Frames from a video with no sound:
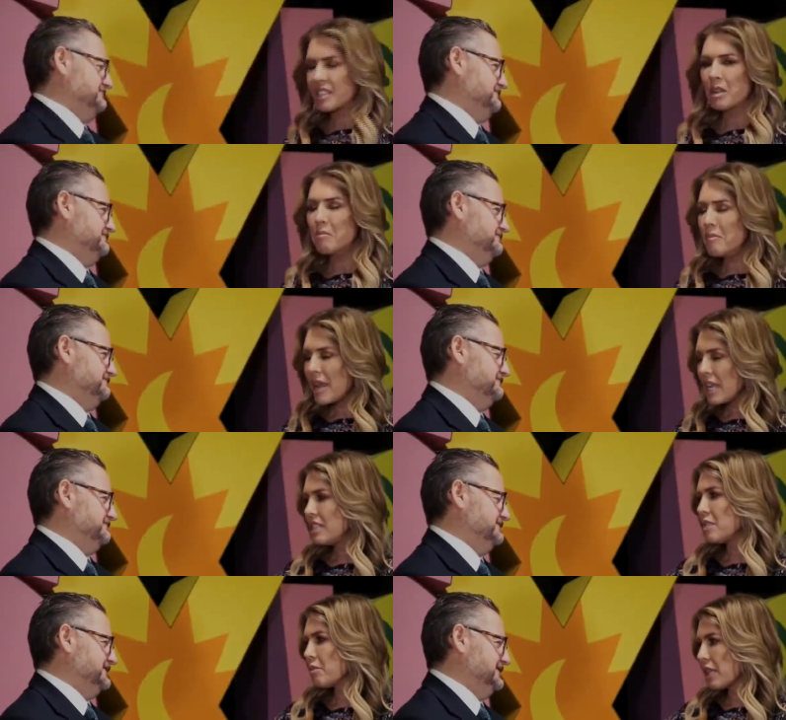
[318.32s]
Speaker 1: it's an
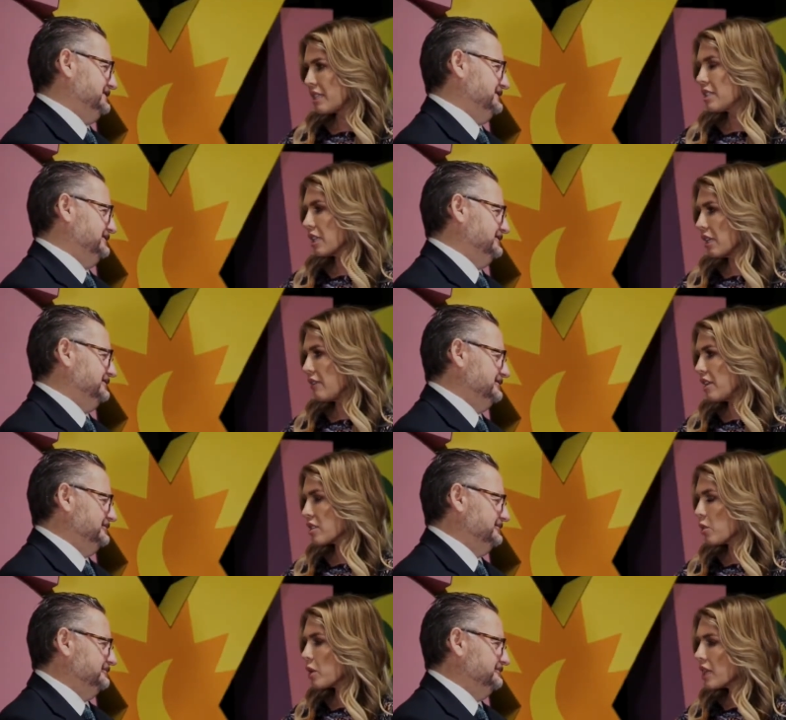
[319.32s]
amazing place to live. And
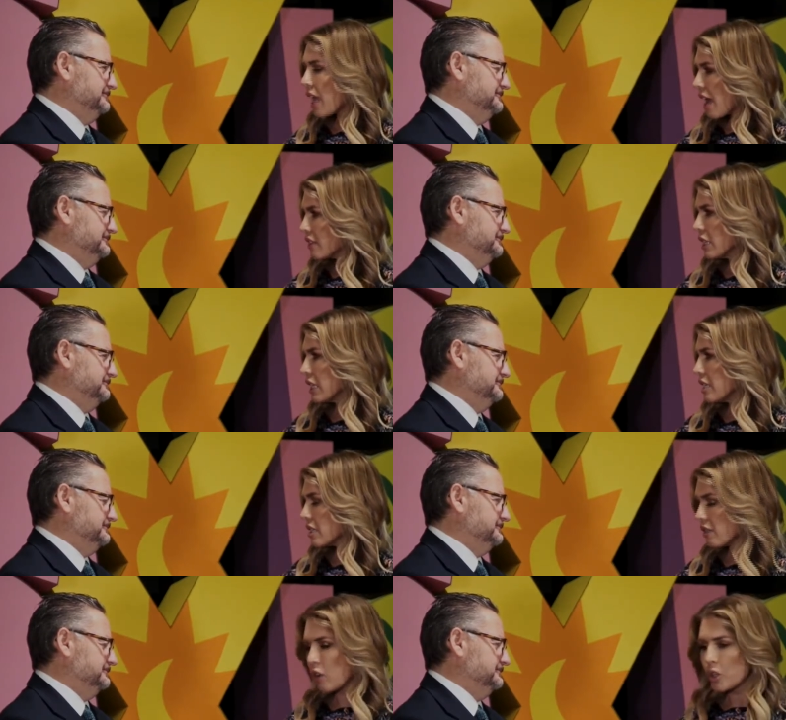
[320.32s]
so we're going to have a
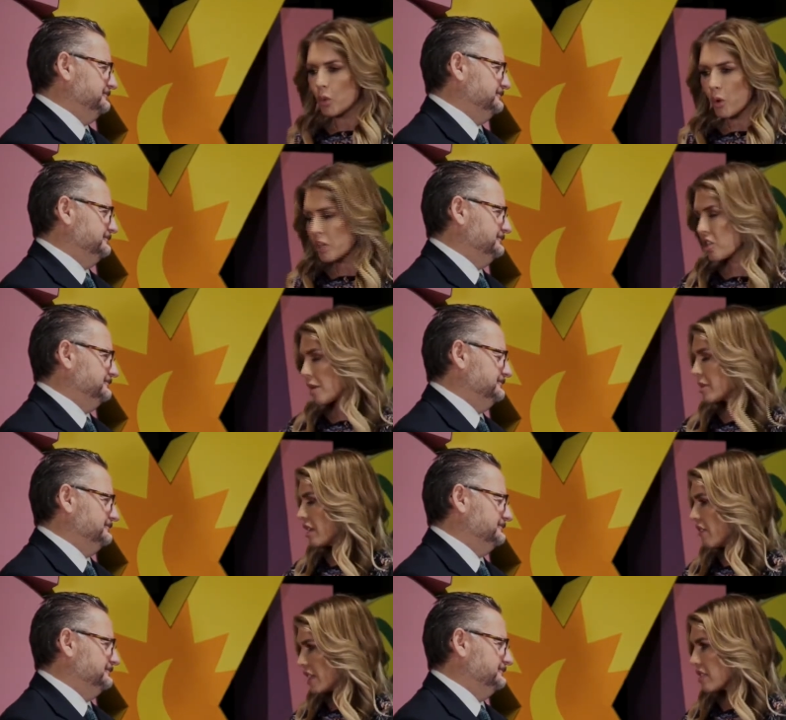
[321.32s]
list of all your workshops
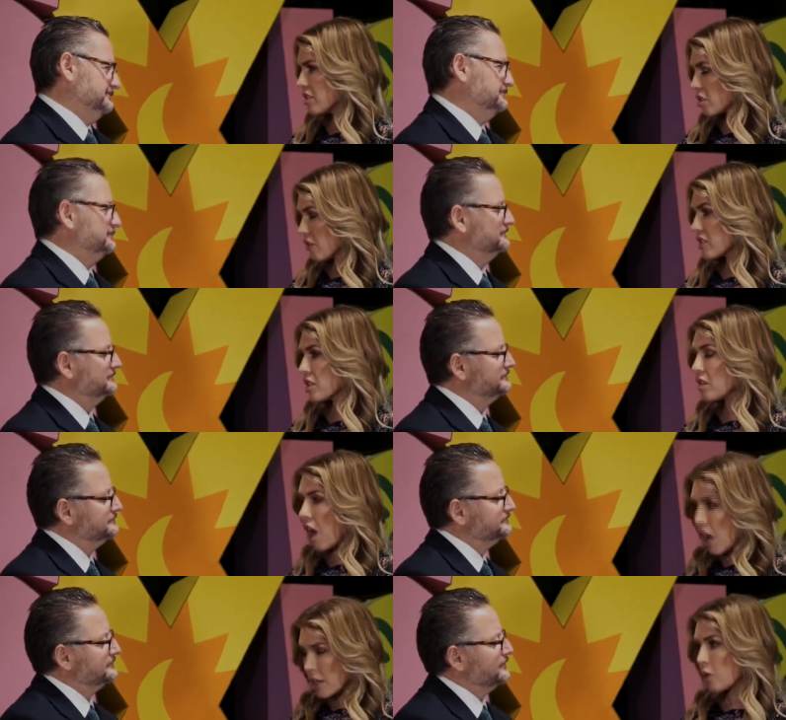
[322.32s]
and events and services
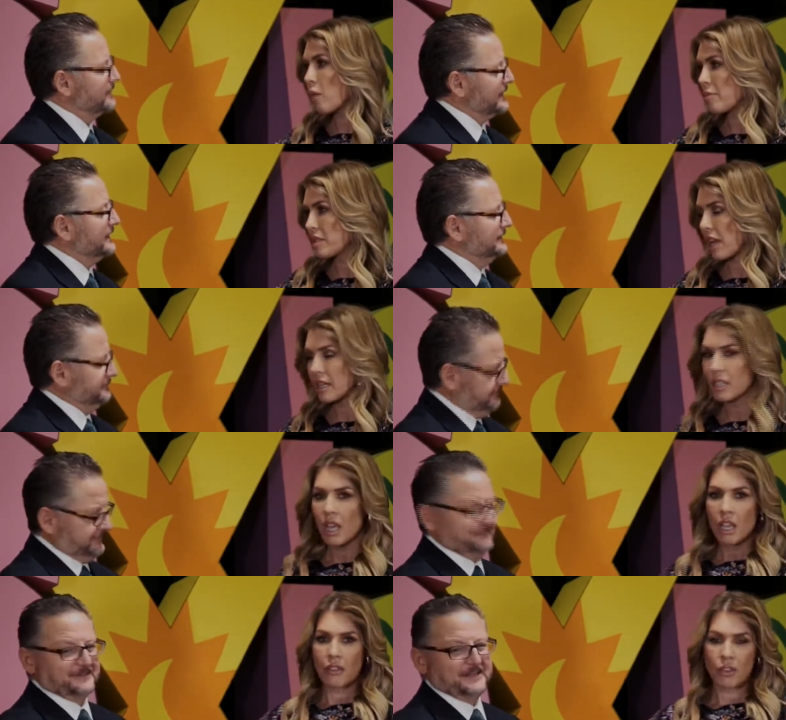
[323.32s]
on our website.
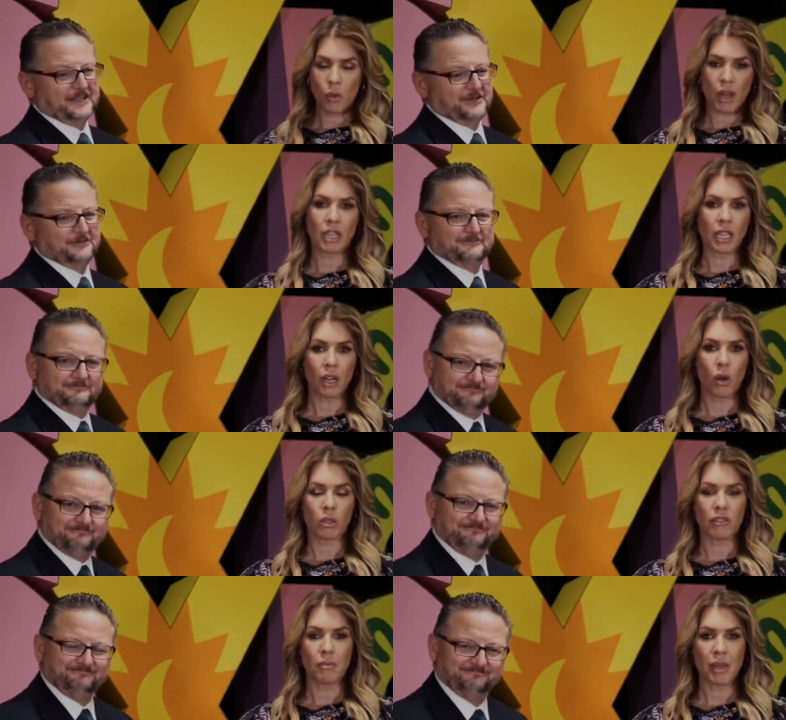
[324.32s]
Perfect. If Thank you want to get a
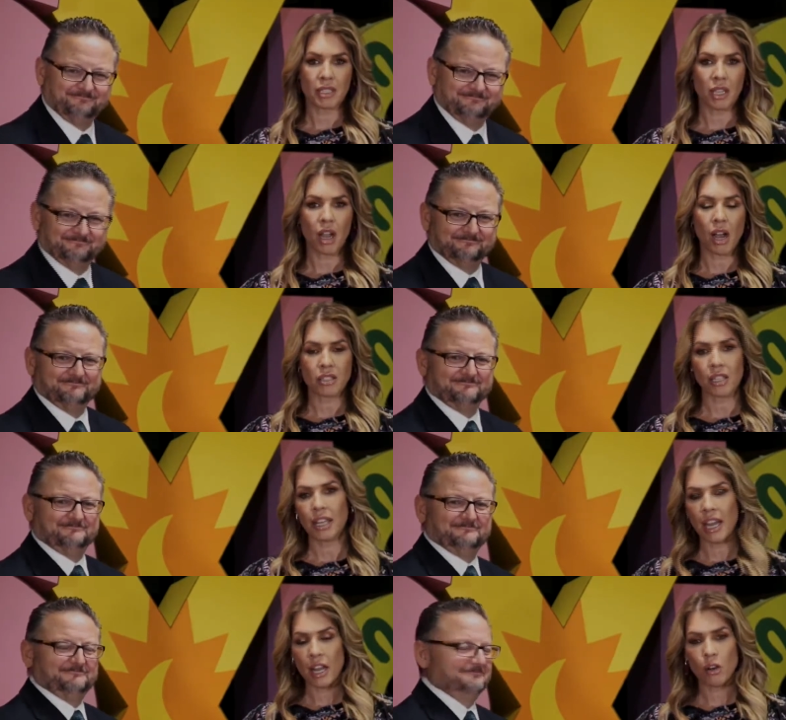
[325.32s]
hold of the Mexican
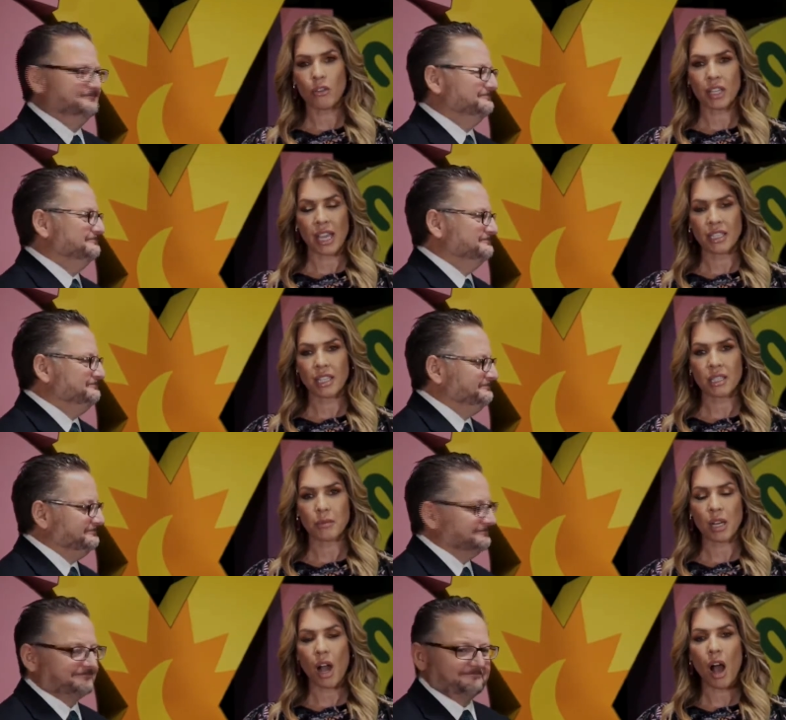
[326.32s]
consulate, head on over to
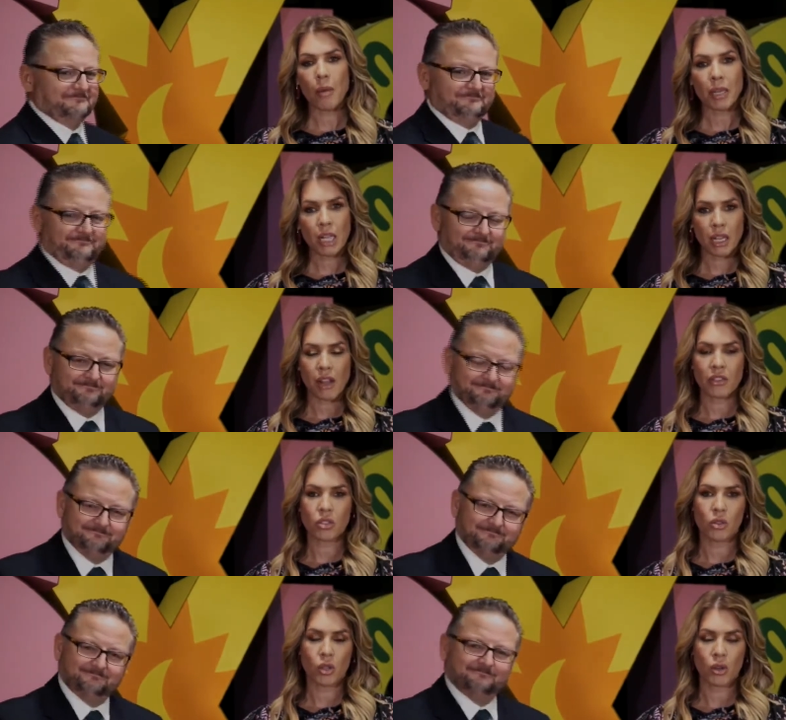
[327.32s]
ktsm.com and click on the
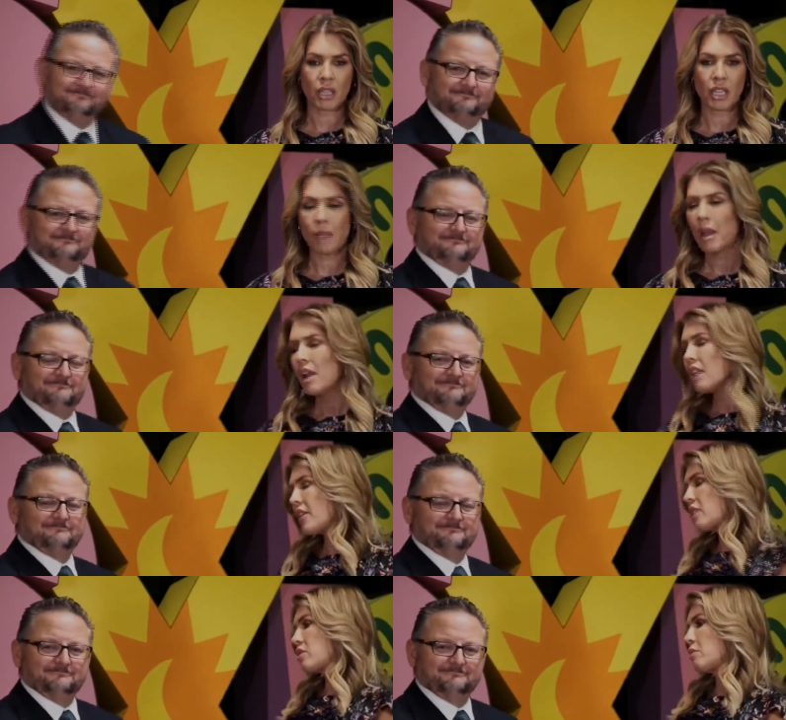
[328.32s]
Studio 9 tab.
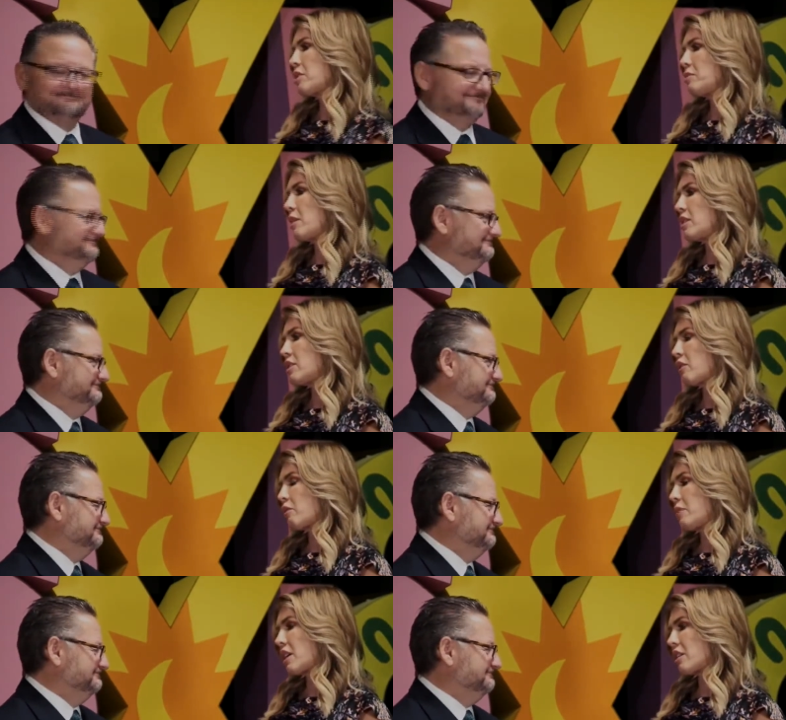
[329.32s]
Thank you so much, Mauricio,
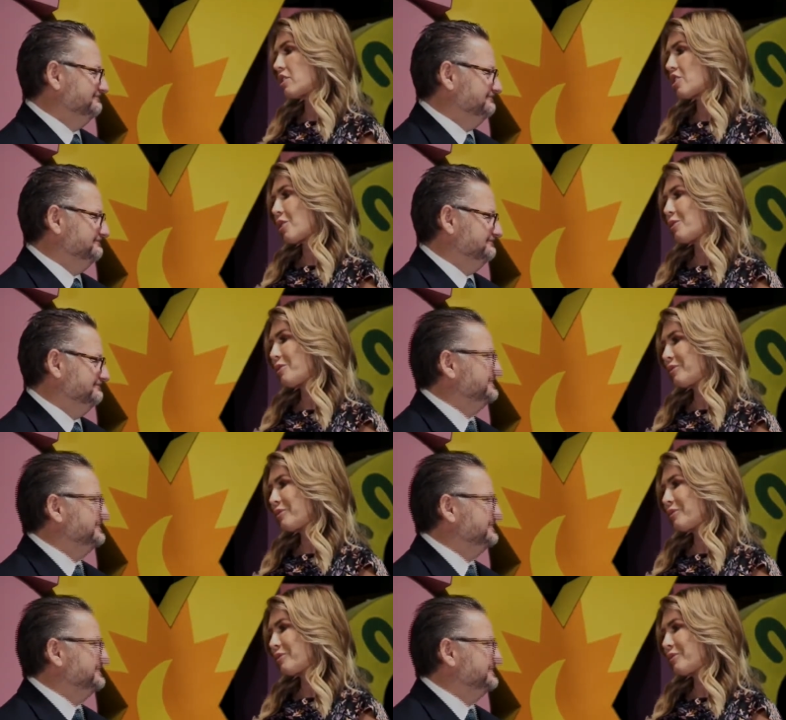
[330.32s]
for being on our show.